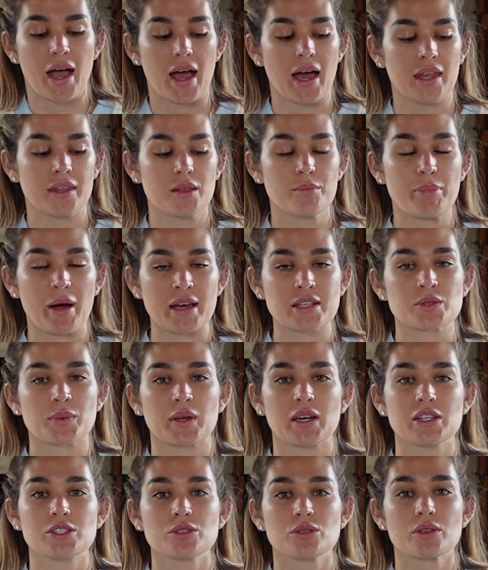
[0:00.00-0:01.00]
And the best
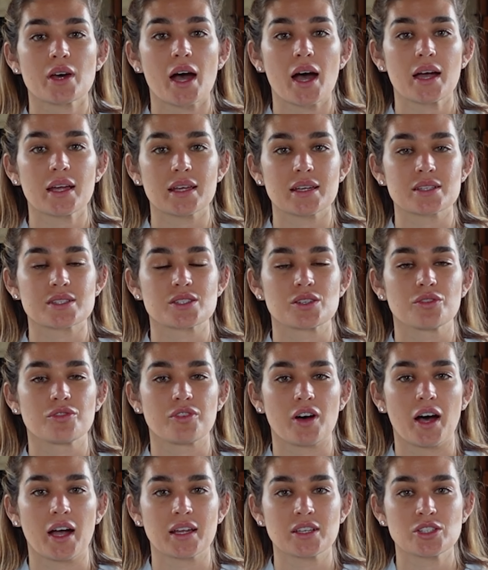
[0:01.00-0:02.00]
way to do that is to
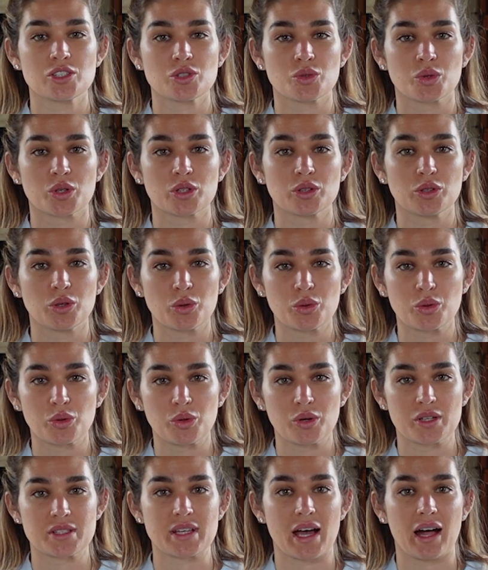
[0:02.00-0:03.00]
find your
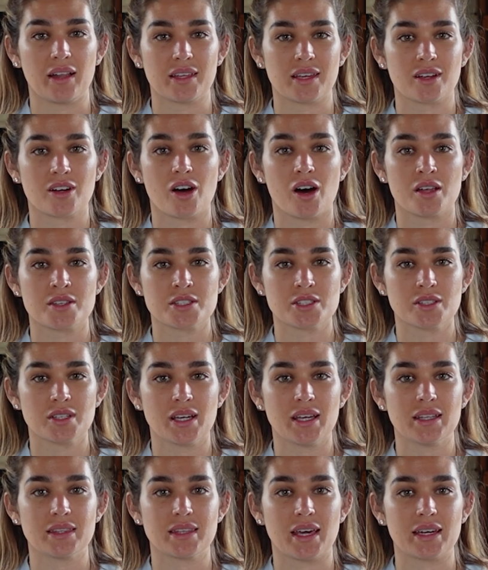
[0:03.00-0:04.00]
local Italian
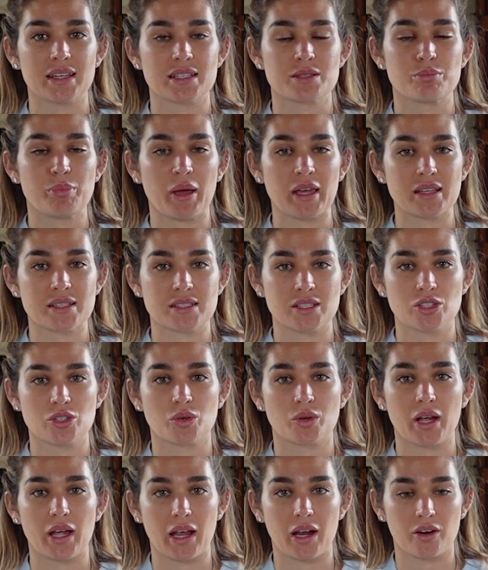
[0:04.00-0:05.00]
consulate that is based in
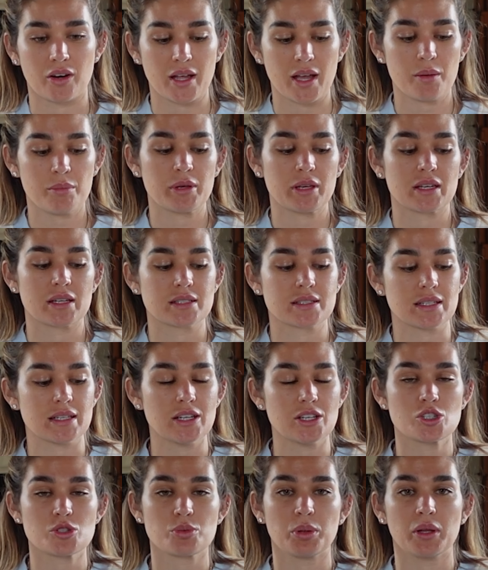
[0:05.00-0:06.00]
your area because
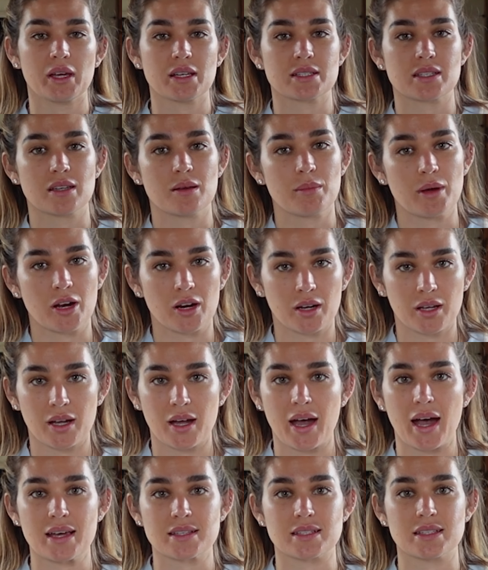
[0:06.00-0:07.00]
each place in America
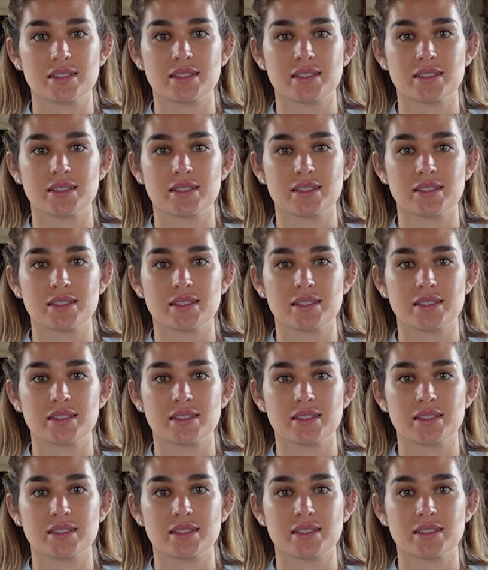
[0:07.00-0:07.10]
has a